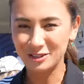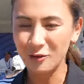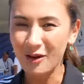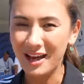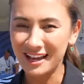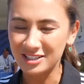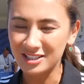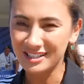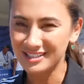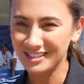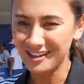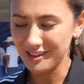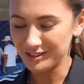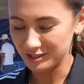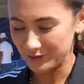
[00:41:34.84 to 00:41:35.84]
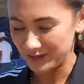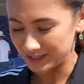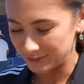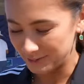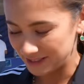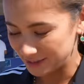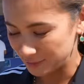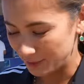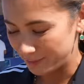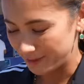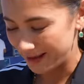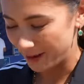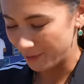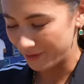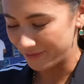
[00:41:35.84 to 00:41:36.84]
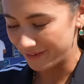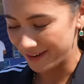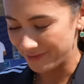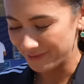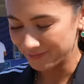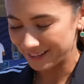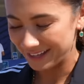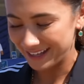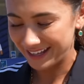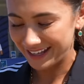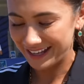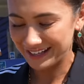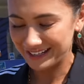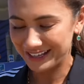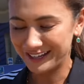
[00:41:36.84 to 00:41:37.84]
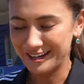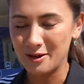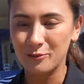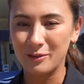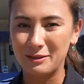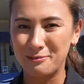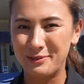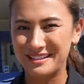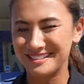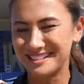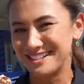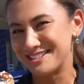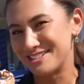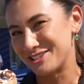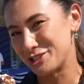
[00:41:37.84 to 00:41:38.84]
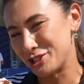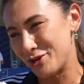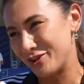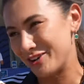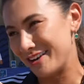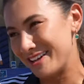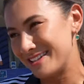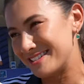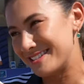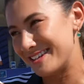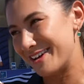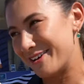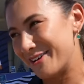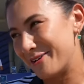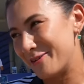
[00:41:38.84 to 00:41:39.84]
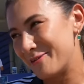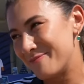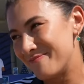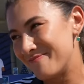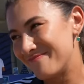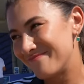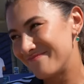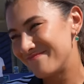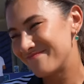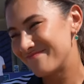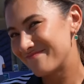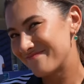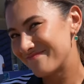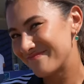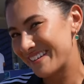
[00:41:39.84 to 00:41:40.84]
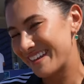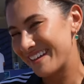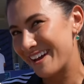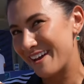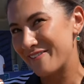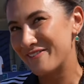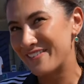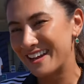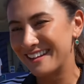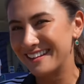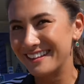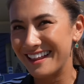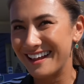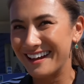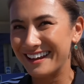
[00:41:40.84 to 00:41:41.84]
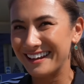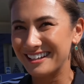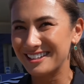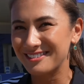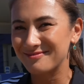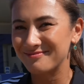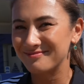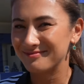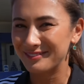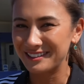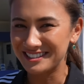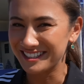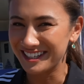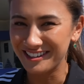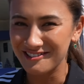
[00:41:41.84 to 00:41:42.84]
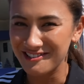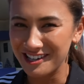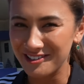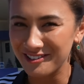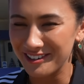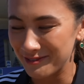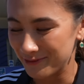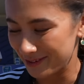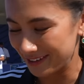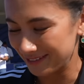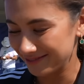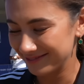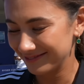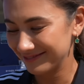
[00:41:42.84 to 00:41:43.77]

not actually gelato, it is a Mr. Whippy. However, so it did come with biscuits and chocolate, so I feel like we're just going to crack on, aren't we? And